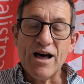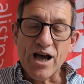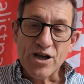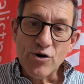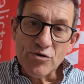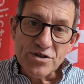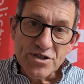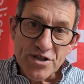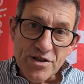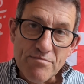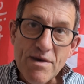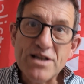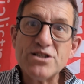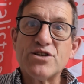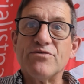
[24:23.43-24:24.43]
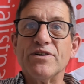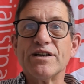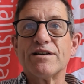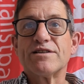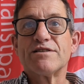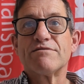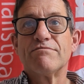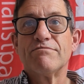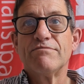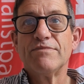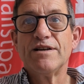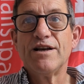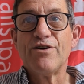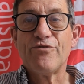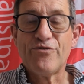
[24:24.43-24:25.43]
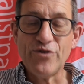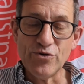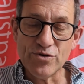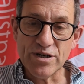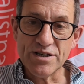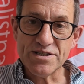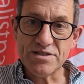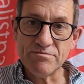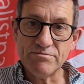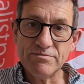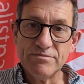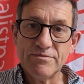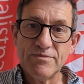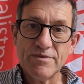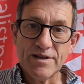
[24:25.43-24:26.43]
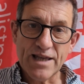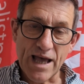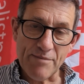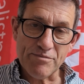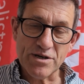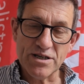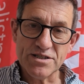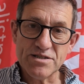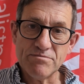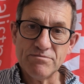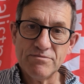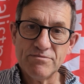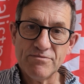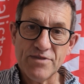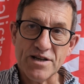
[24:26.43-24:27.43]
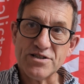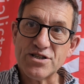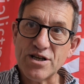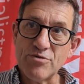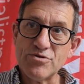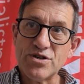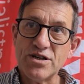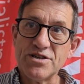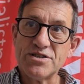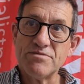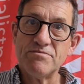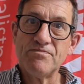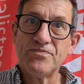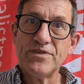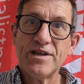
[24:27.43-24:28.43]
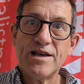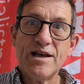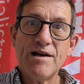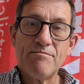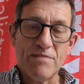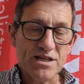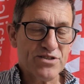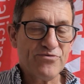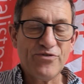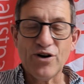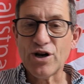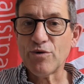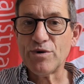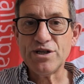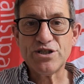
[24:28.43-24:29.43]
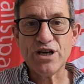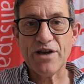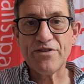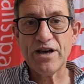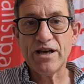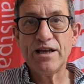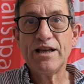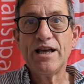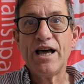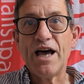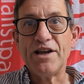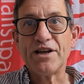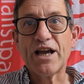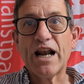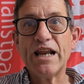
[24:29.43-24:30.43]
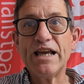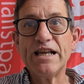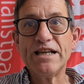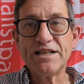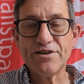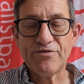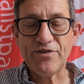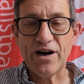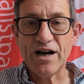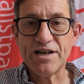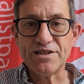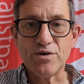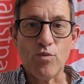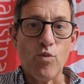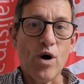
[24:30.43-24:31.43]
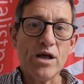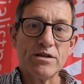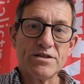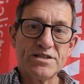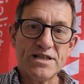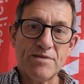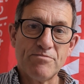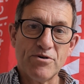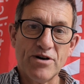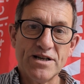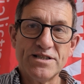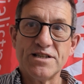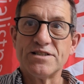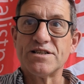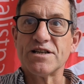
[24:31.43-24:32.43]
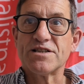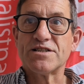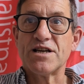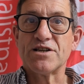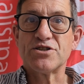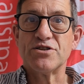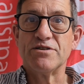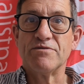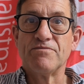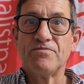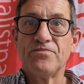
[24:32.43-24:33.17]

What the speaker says: According to the Mensheviks, feudalism, capitalism, then socialism must follow each other in a clearly defined and well-separated succession,